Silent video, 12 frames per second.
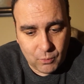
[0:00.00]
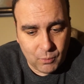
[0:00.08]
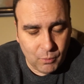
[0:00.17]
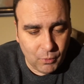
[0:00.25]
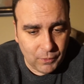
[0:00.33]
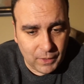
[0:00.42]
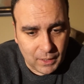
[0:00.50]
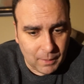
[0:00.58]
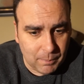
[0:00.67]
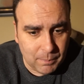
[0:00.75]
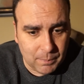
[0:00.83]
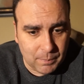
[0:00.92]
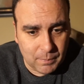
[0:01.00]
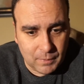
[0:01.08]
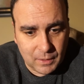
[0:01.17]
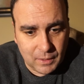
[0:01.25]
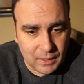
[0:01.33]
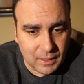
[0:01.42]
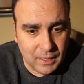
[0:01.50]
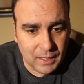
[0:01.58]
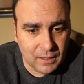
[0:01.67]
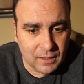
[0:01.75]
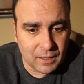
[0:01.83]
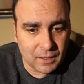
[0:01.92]
moving up to
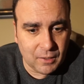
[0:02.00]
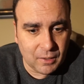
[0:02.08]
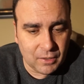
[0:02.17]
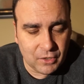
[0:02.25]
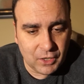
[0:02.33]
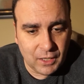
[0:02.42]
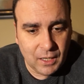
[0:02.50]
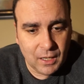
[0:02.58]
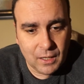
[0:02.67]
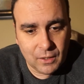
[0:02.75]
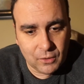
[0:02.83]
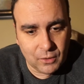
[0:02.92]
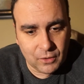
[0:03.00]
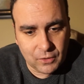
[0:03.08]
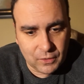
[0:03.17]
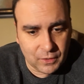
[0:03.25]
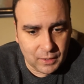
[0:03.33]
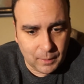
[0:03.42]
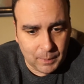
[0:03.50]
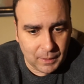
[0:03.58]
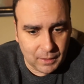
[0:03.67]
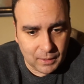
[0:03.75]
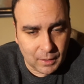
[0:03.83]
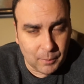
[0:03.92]
today's technology, so this is
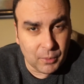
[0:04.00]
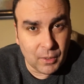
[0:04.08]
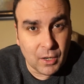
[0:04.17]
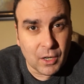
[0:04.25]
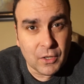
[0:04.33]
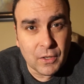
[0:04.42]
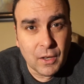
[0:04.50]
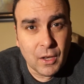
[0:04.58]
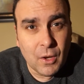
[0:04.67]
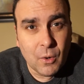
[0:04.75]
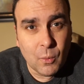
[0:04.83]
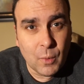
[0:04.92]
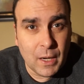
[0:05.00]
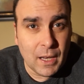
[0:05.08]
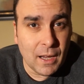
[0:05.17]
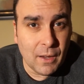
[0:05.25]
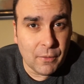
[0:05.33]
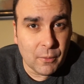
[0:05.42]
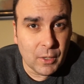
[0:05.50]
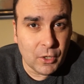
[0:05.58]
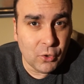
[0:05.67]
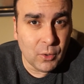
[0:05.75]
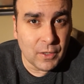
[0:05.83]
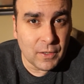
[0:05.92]
skipping a couple years, we now have three
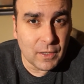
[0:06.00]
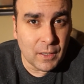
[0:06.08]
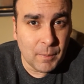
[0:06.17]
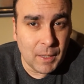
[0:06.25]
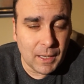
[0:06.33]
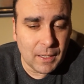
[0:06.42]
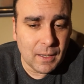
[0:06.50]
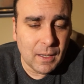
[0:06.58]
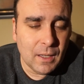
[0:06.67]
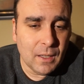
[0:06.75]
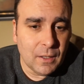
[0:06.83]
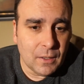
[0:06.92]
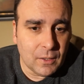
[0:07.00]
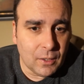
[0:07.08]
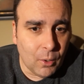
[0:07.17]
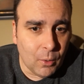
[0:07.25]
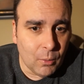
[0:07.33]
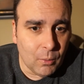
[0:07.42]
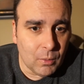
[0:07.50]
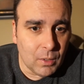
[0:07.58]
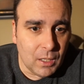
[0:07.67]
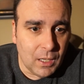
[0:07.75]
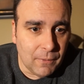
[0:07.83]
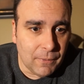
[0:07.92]
choices to make. So
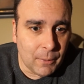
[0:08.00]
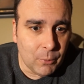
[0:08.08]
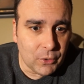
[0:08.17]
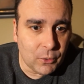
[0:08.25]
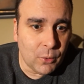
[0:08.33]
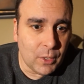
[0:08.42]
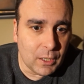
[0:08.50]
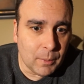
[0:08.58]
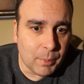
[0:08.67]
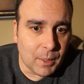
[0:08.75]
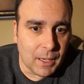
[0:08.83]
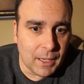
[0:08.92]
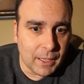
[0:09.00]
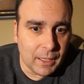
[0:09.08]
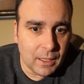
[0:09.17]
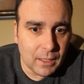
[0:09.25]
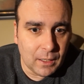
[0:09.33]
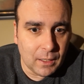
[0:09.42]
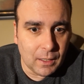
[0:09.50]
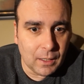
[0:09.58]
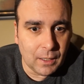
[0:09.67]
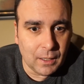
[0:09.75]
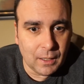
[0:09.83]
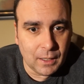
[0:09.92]
if I was going to buy
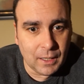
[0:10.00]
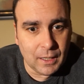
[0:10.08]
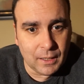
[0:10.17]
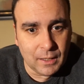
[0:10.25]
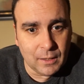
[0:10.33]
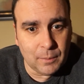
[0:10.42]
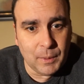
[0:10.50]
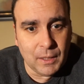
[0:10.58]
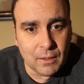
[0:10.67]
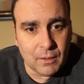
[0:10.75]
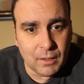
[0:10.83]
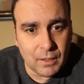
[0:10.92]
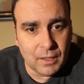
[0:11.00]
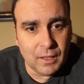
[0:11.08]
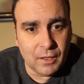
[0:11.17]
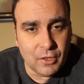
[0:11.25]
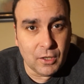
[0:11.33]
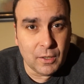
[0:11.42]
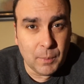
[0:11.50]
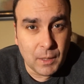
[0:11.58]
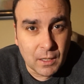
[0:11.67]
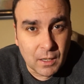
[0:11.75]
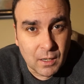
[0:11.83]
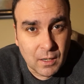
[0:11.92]
a connected speaker, an intelligent
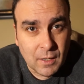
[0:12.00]
speaker,